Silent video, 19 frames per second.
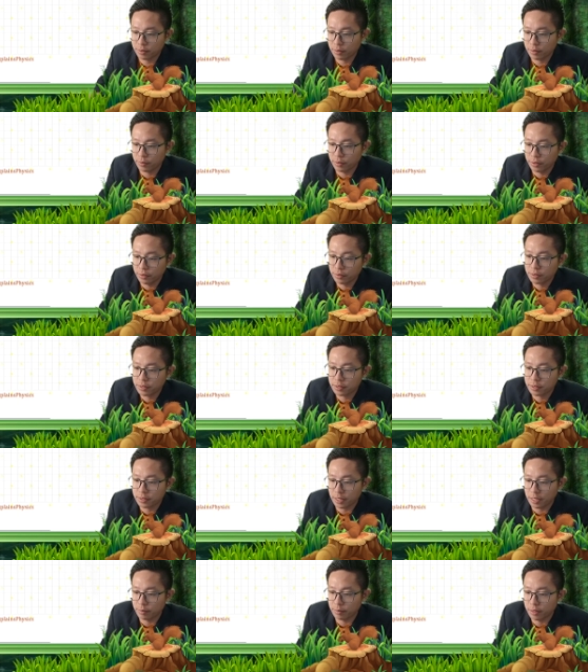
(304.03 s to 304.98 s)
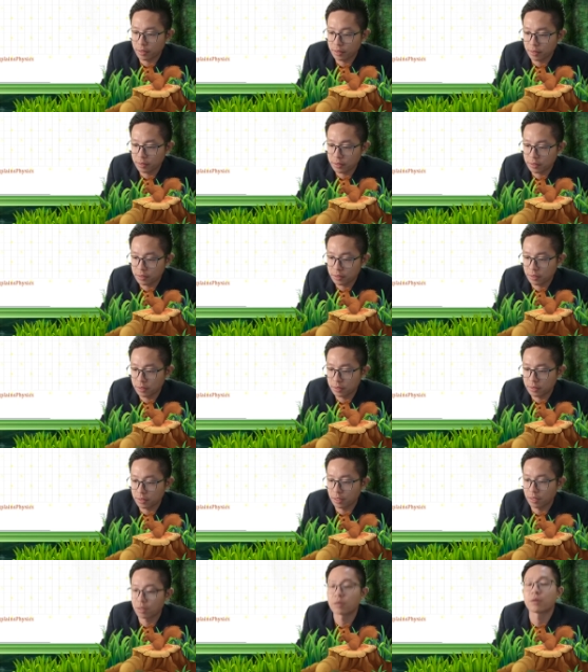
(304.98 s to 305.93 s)
why we use sign, because
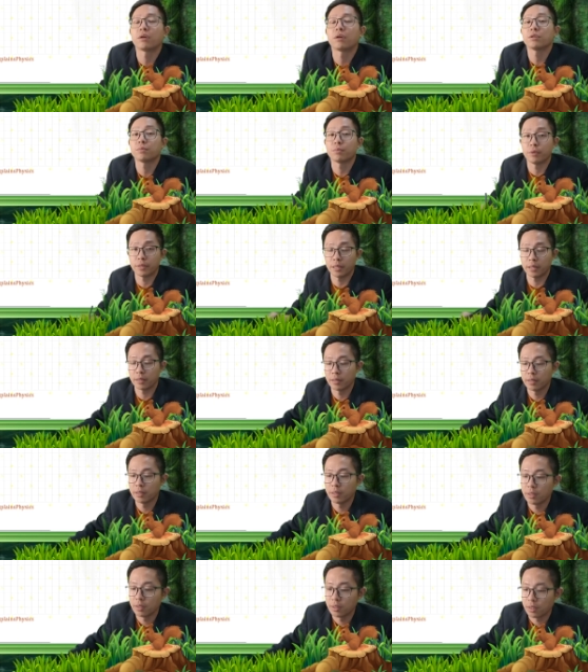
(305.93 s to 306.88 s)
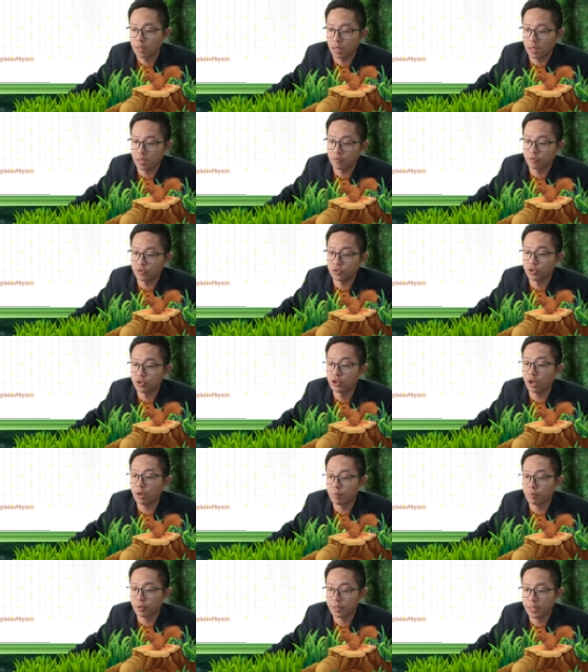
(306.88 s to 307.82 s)
it's a cross product. If
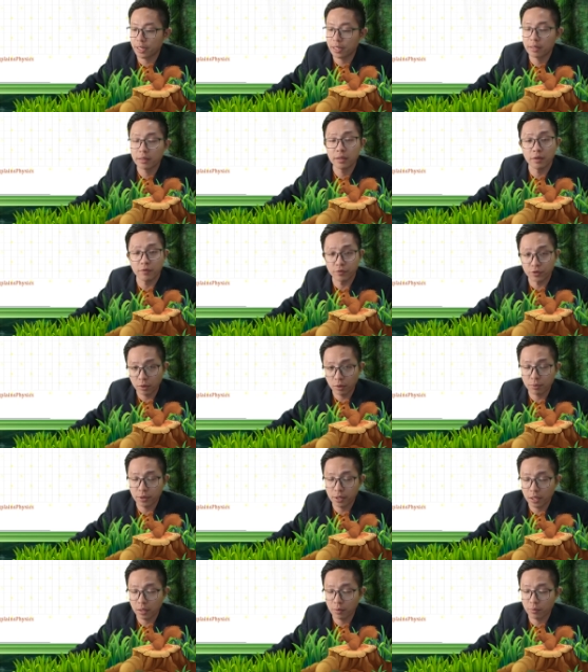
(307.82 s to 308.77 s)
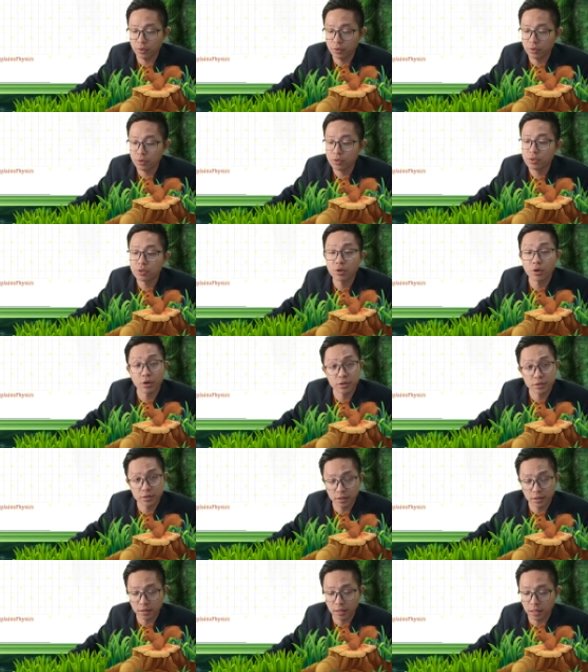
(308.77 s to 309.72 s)
dot product, we use cos
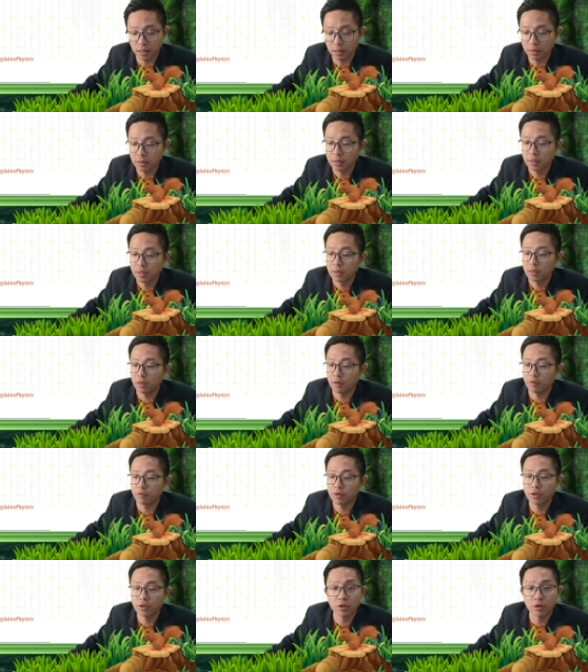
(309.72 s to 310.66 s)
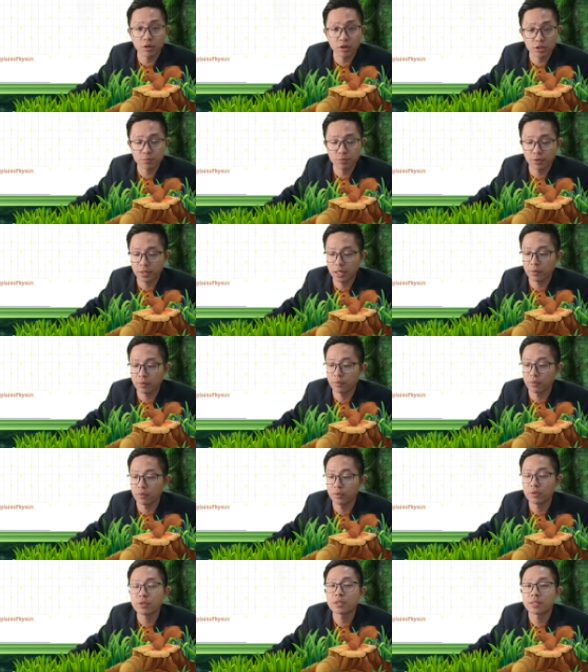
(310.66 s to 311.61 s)
theta. If cross product, we
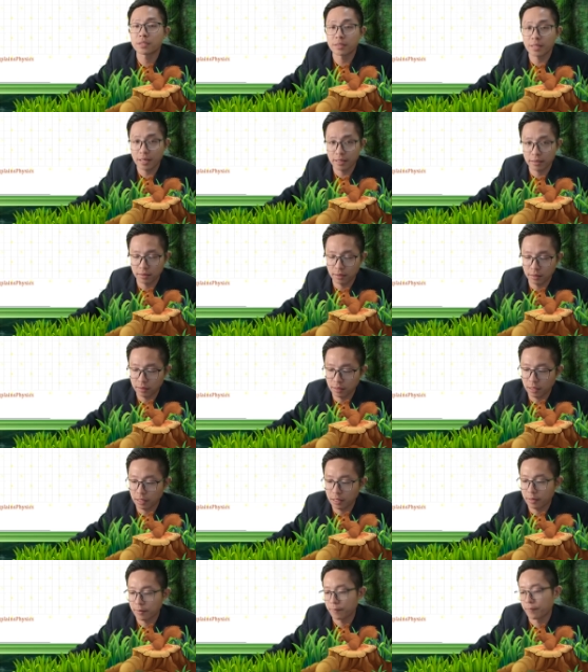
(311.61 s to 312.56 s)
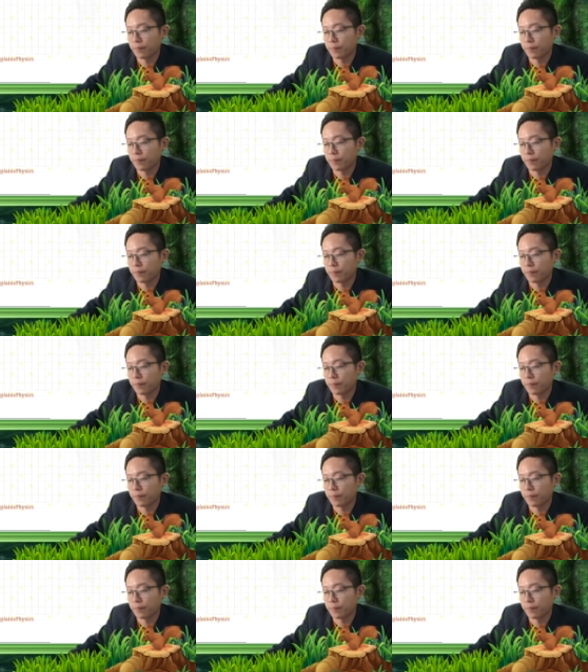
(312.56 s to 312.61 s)
use sin theta.